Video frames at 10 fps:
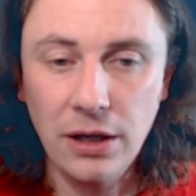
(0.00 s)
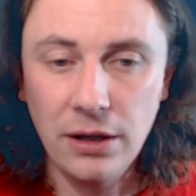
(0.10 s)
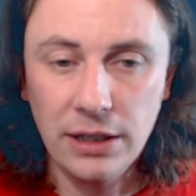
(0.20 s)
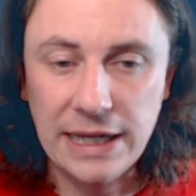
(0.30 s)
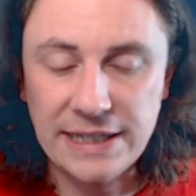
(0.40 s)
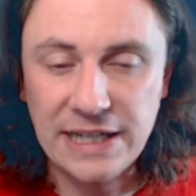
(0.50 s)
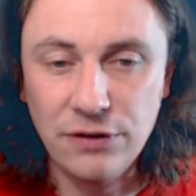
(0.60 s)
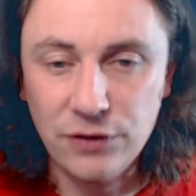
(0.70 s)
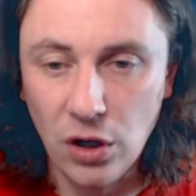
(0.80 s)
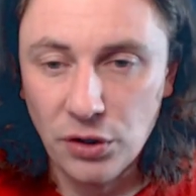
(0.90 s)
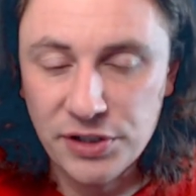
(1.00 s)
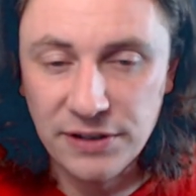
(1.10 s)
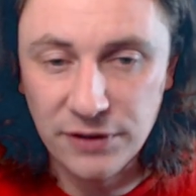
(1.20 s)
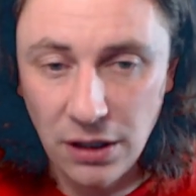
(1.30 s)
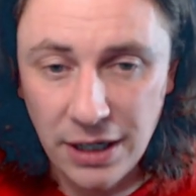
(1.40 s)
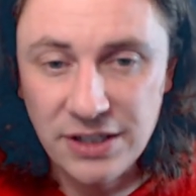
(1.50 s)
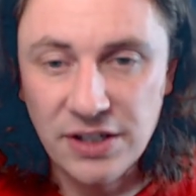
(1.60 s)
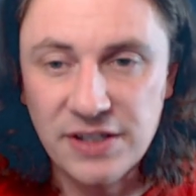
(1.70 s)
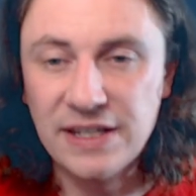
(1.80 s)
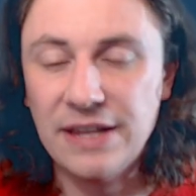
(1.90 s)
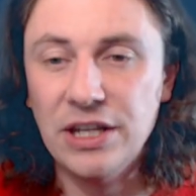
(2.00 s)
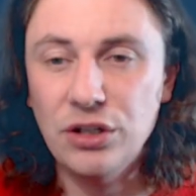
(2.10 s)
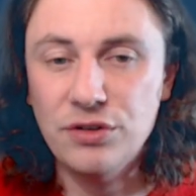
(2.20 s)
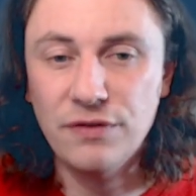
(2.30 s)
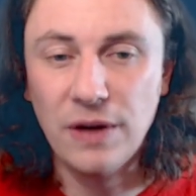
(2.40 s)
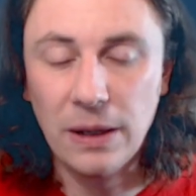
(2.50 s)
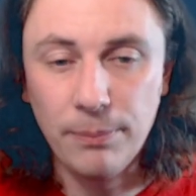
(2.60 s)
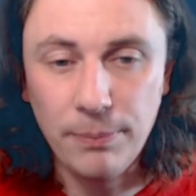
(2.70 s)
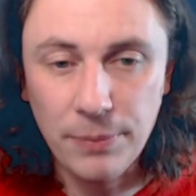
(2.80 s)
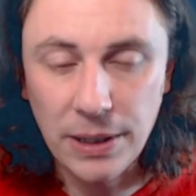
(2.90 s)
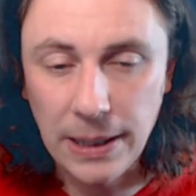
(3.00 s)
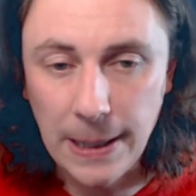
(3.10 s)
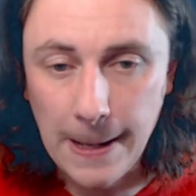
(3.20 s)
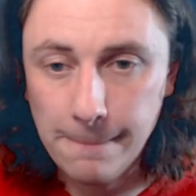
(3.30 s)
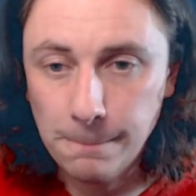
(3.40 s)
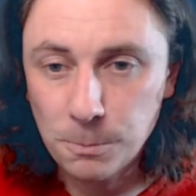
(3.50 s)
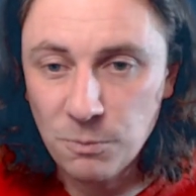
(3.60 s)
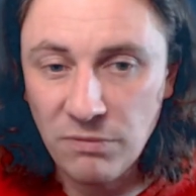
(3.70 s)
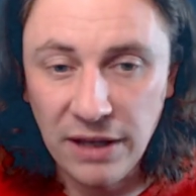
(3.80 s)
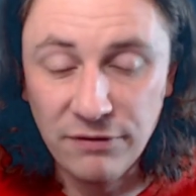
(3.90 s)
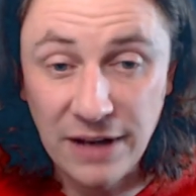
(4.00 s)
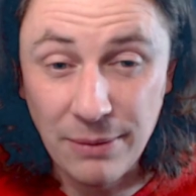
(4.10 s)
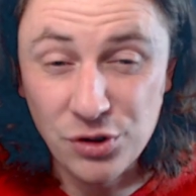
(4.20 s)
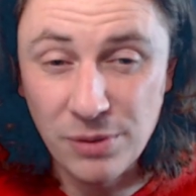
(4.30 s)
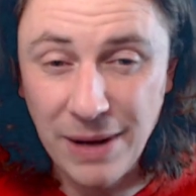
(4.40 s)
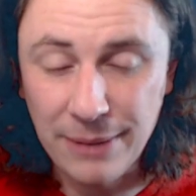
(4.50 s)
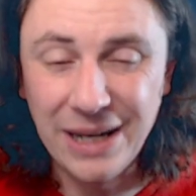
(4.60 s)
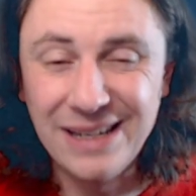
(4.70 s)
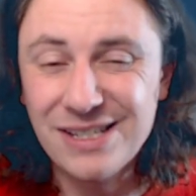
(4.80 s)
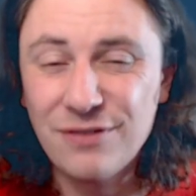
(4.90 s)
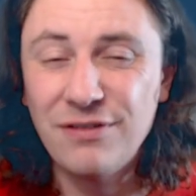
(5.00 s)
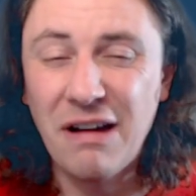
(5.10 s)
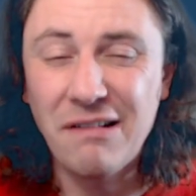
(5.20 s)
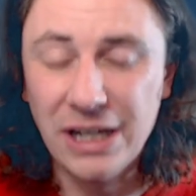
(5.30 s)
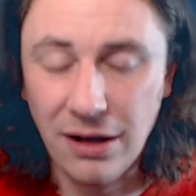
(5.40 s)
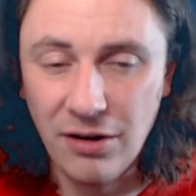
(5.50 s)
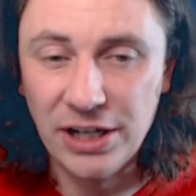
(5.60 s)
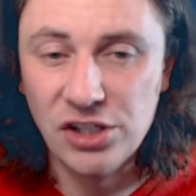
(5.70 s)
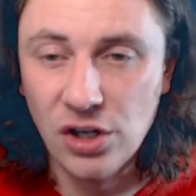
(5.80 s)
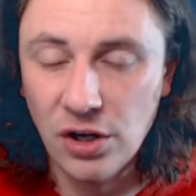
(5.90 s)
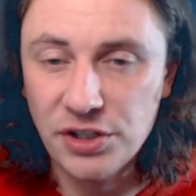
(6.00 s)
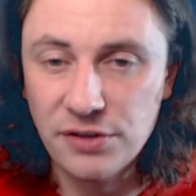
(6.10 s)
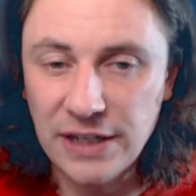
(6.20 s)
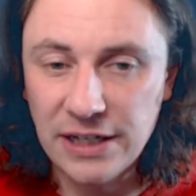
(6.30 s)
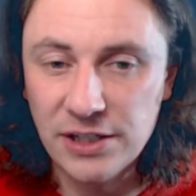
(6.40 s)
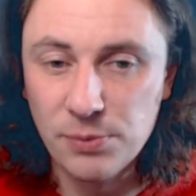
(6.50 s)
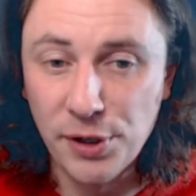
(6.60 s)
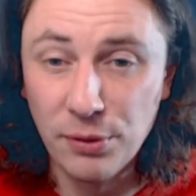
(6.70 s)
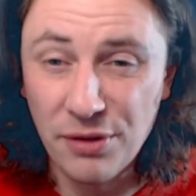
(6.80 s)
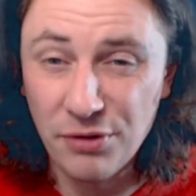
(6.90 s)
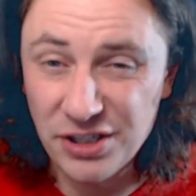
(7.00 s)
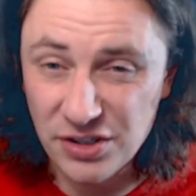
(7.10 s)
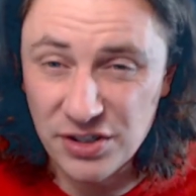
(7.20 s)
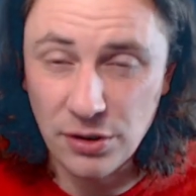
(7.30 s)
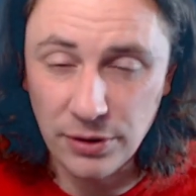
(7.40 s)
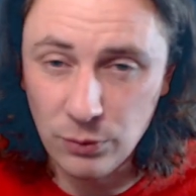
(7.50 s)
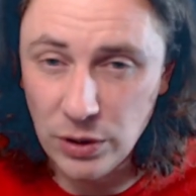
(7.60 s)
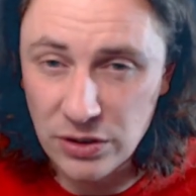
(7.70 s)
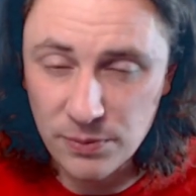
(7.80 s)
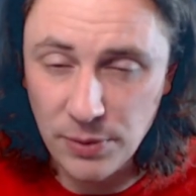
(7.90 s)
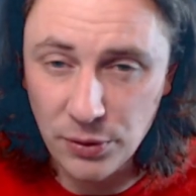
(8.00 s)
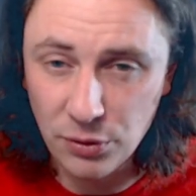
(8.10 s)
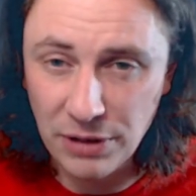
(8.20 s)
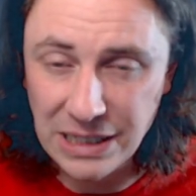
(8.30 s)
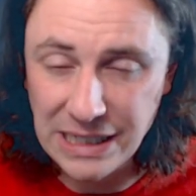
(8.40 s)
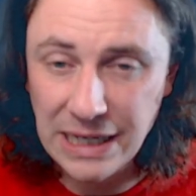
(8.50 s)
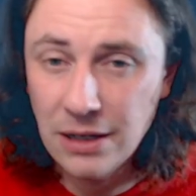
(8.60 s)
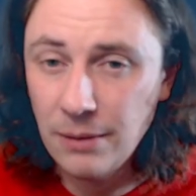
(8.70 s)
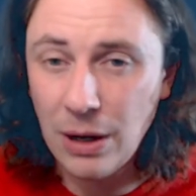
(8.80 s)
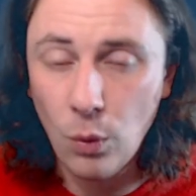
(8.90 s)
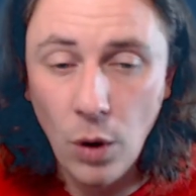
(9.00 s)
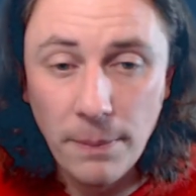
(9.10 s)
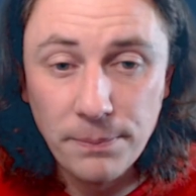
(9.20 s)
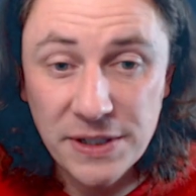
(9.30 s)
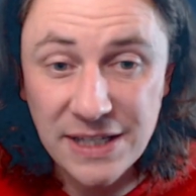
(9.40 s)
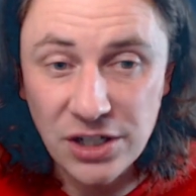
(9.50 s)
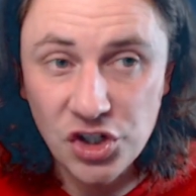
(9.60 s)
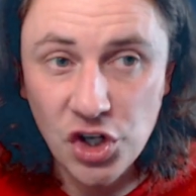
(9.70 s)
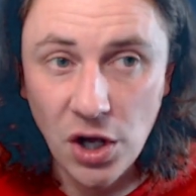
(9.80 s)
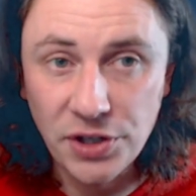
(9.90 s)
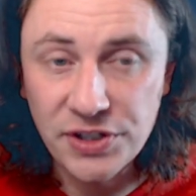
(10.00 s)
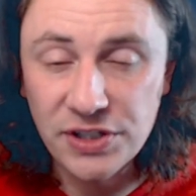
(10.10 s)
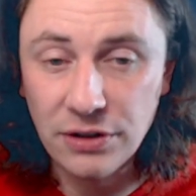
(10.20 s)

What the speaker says: let's say you've got ulcerative colitis and then you develop inflammatory back pain, that's a very high chance of getting spondyloarthritis. So we spoke already about a 1% chance